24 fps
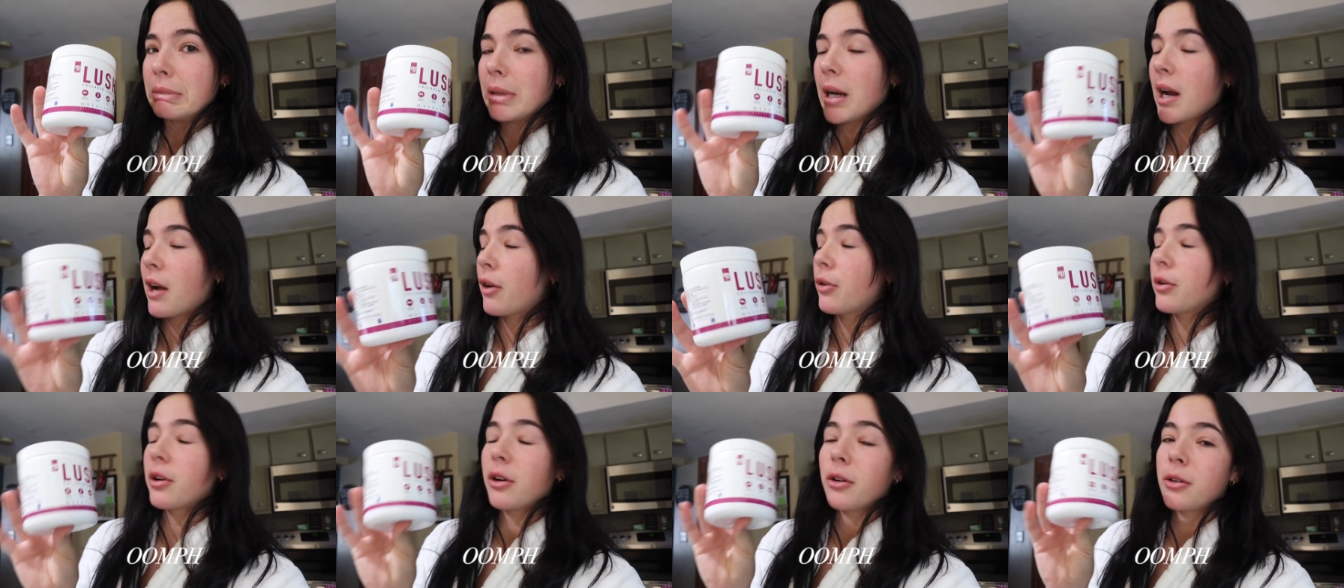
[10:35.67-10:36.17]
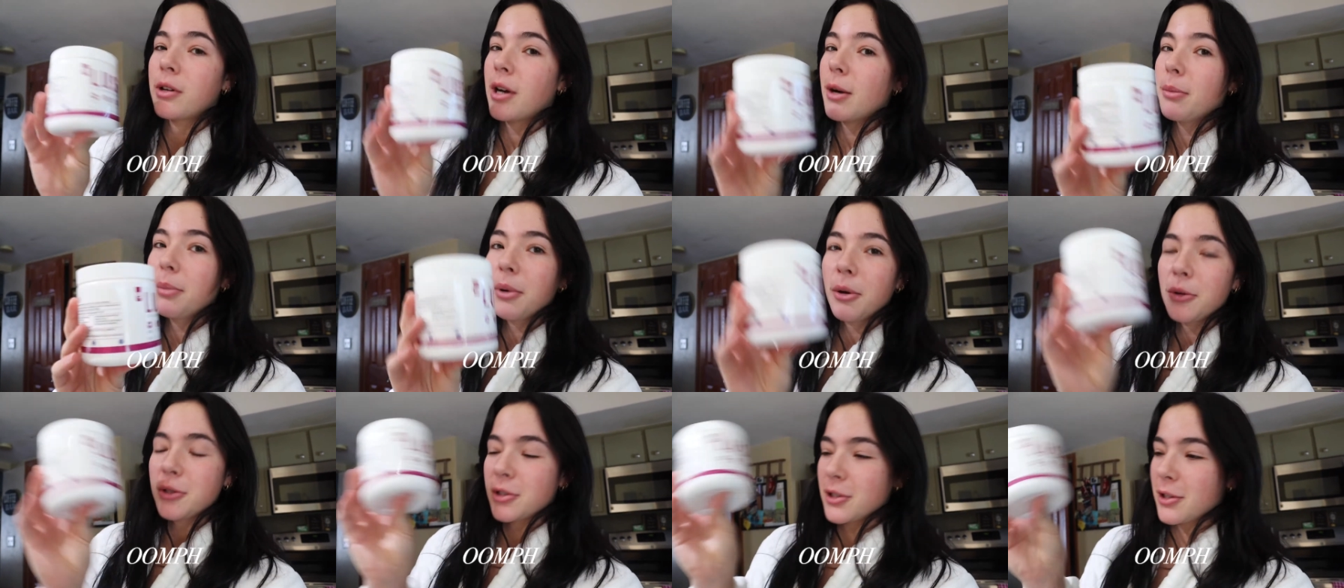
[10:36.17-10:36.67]
I don't know. I'll
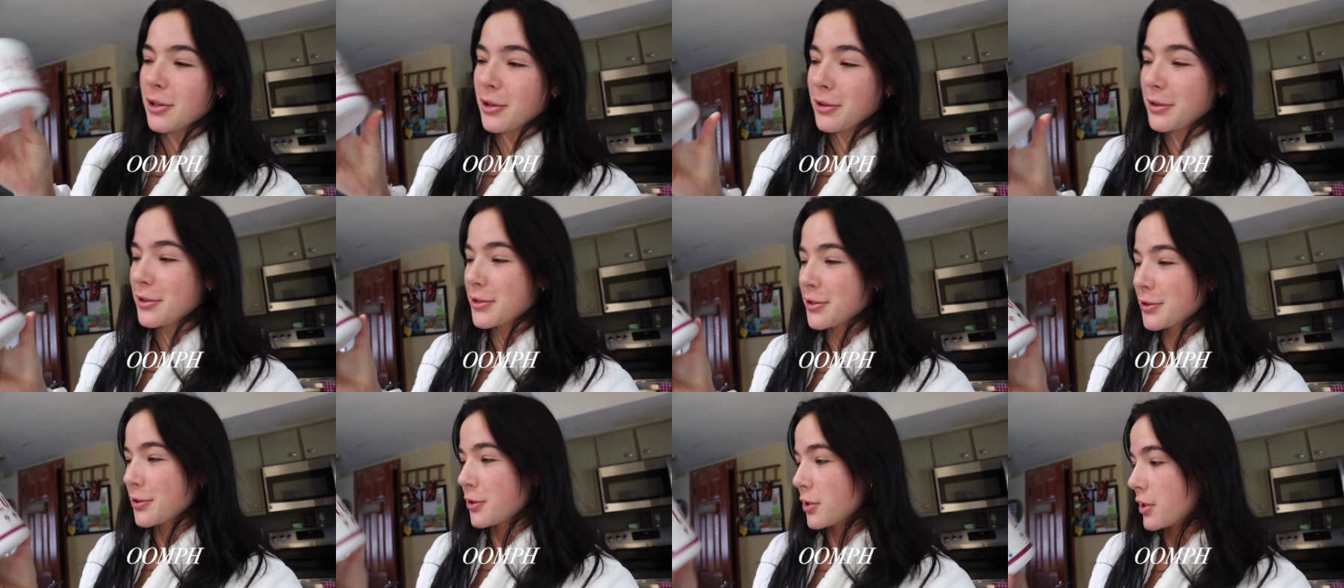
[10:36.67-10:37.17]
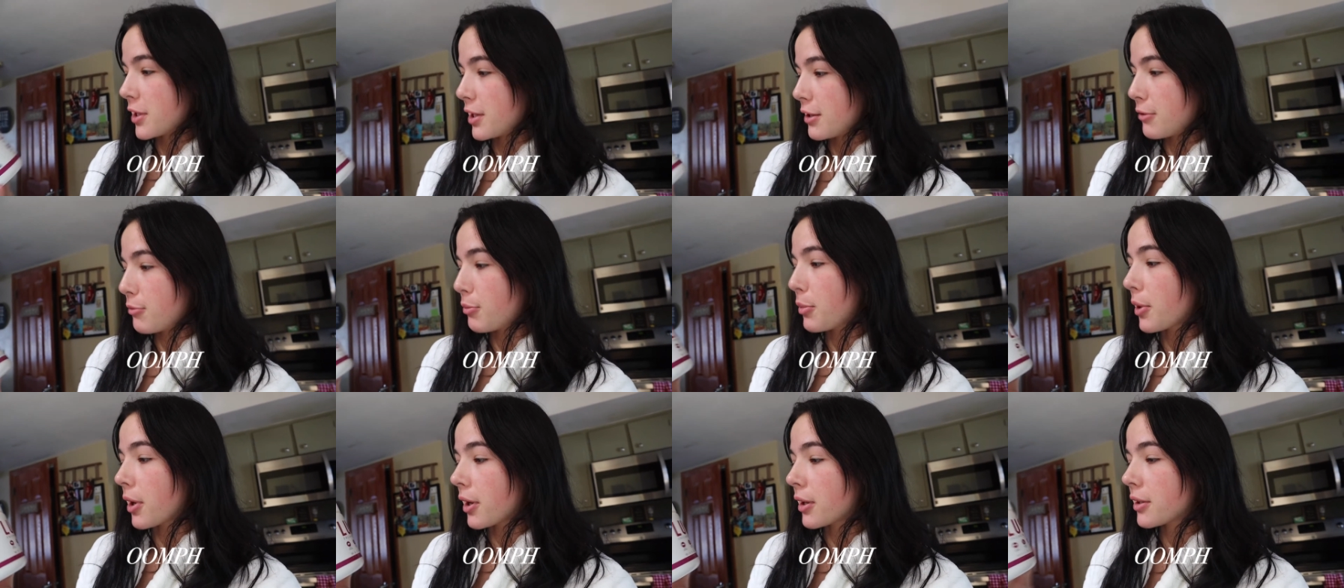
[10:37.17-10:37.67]
post it on the
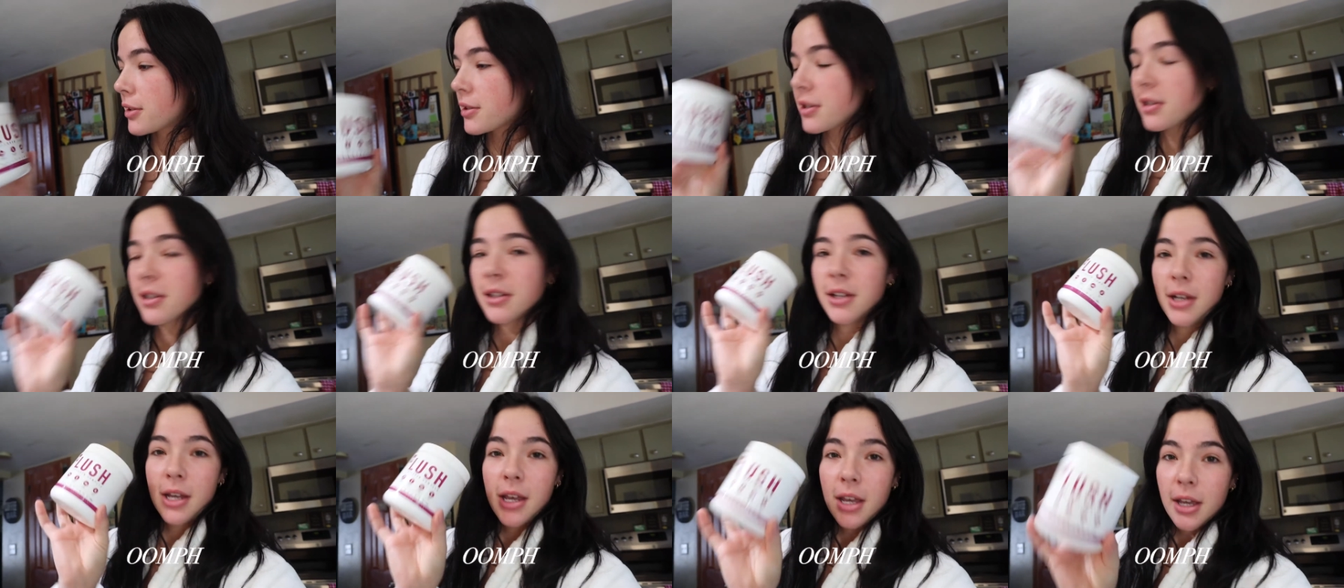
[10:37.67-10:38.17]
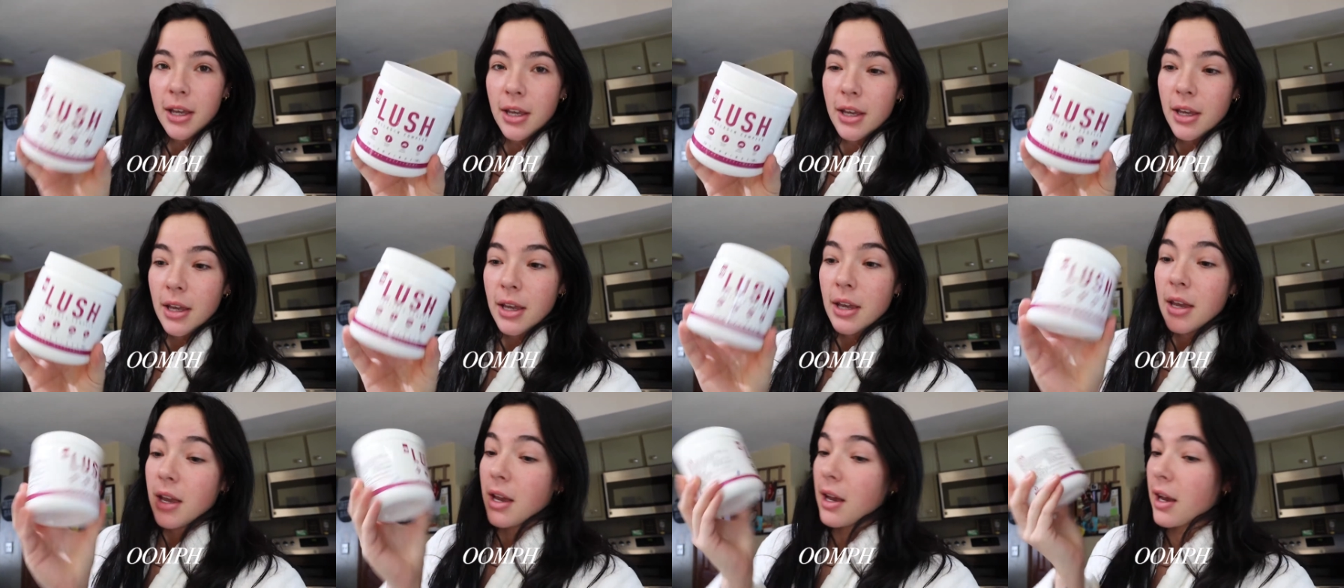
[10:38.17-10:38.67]
screen, but
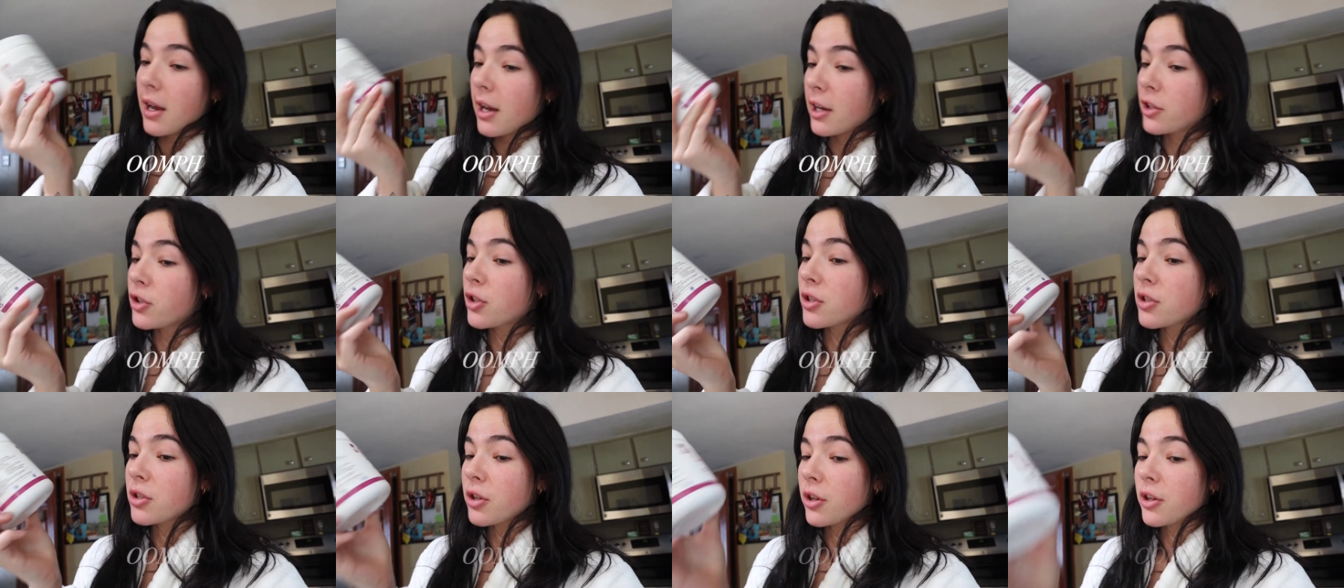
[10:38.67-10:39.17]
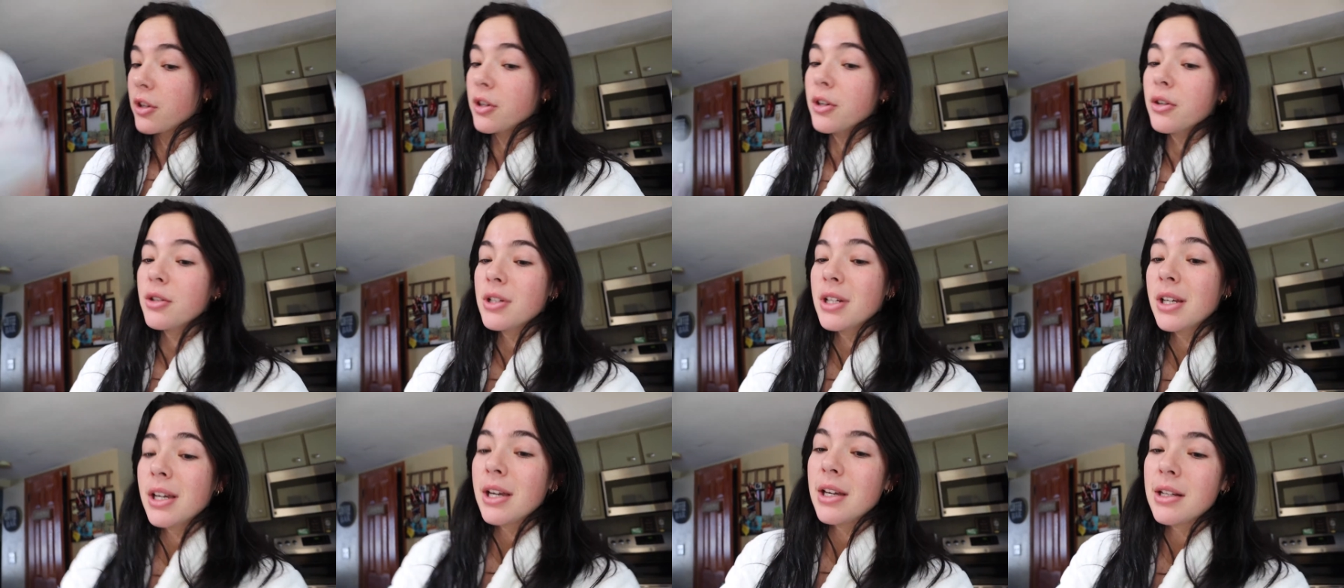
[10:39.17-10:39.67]
I just started
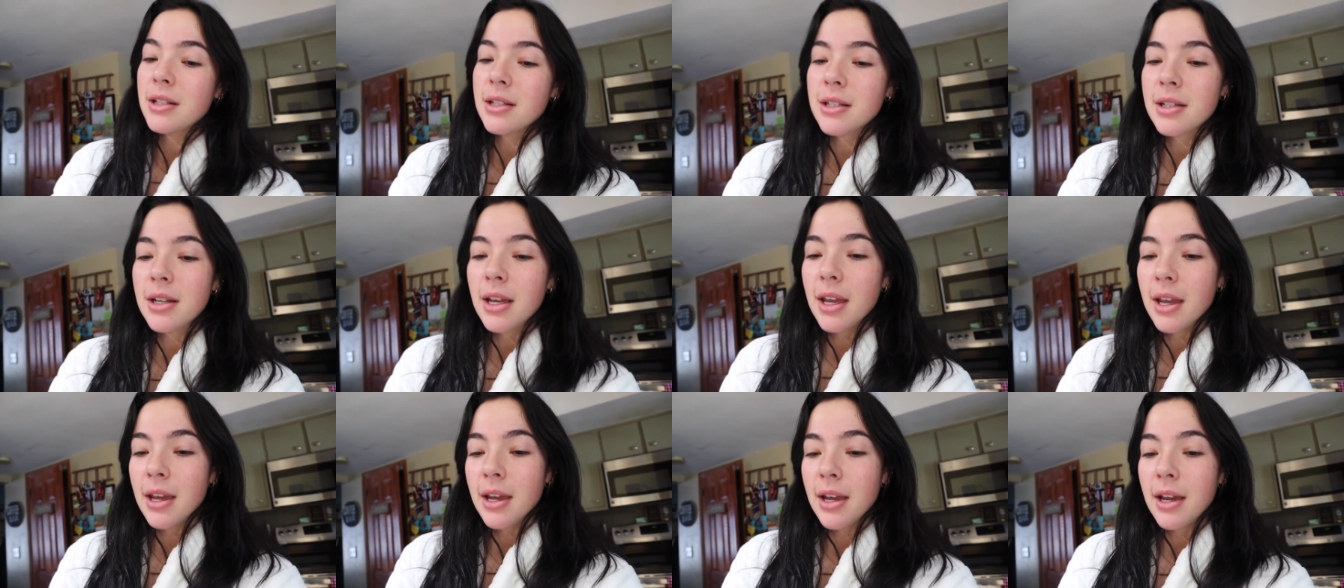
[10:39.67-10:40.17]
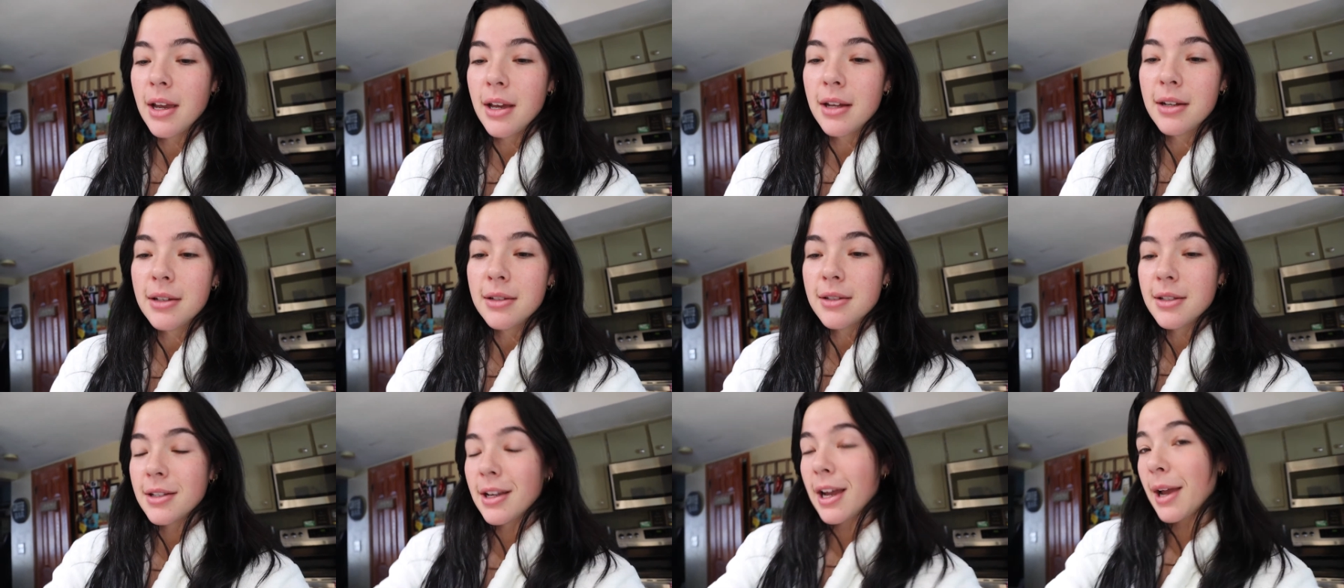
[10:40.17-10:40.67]
using it
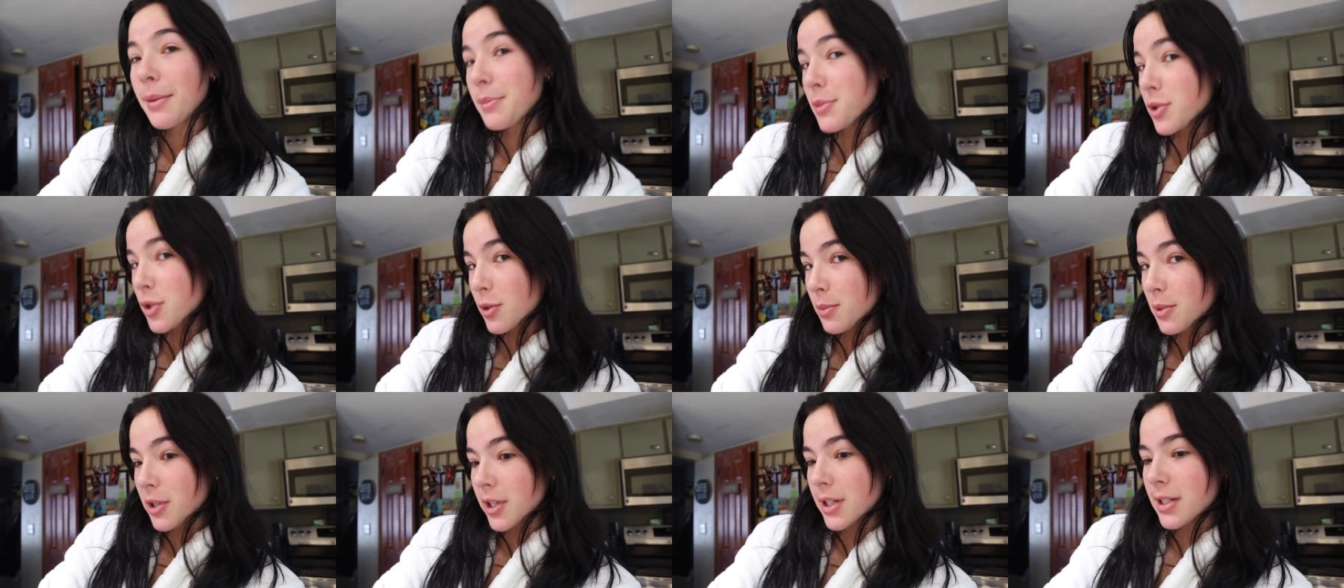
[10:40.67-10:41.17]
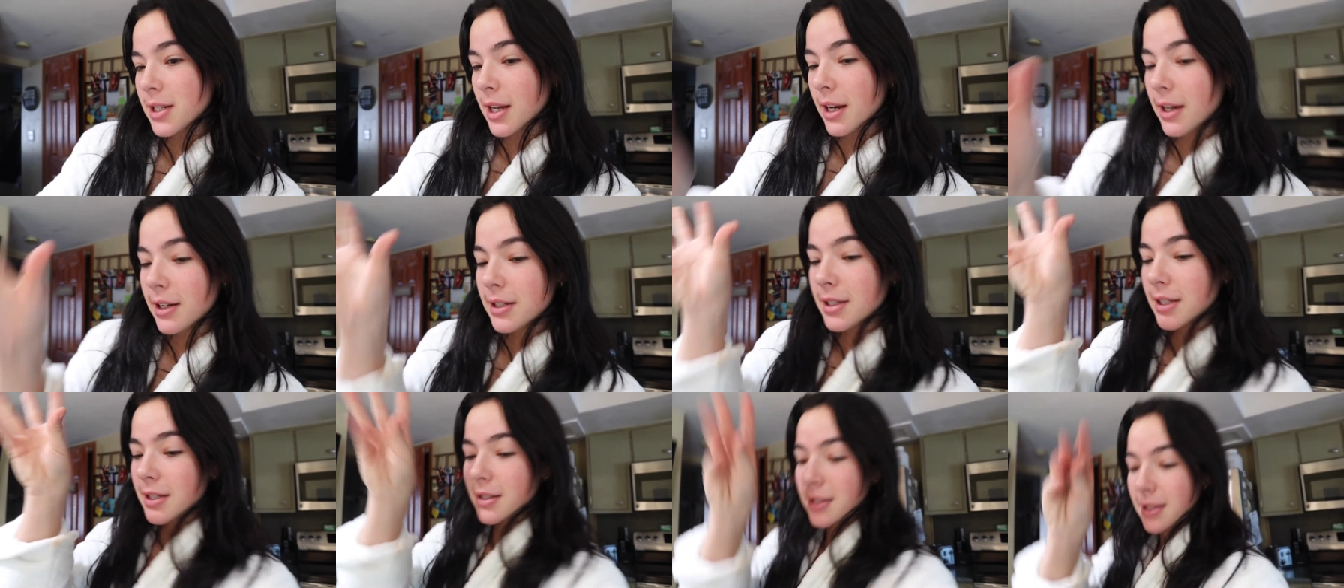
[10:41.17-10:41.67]
and I'm super
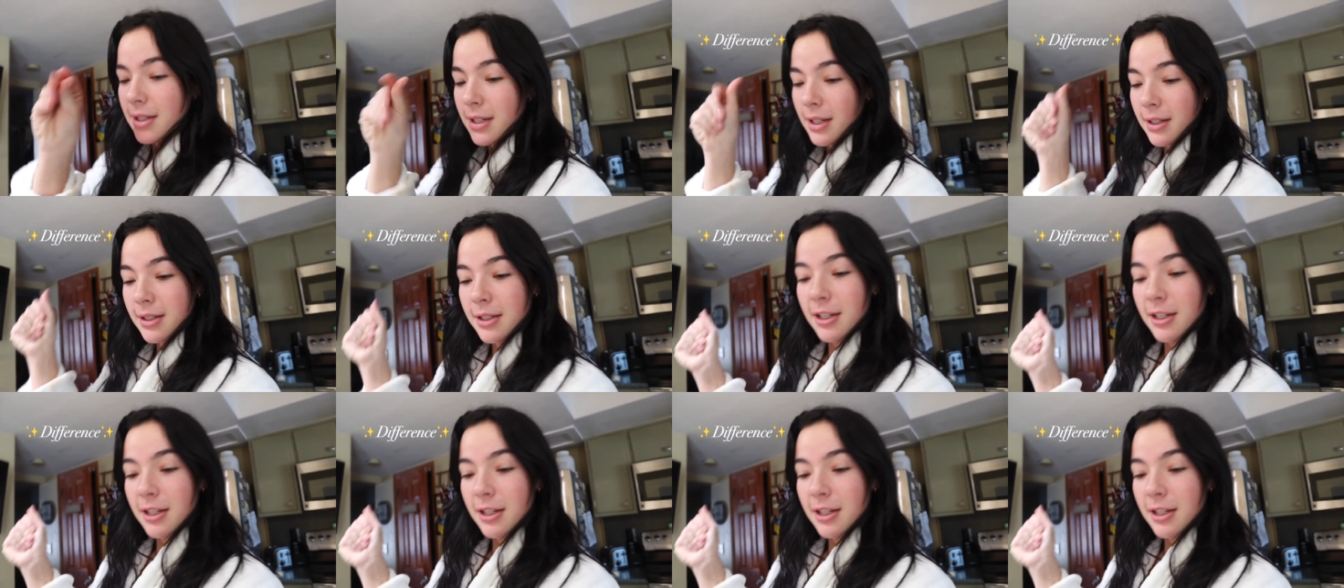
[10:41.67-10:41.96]
excited to see a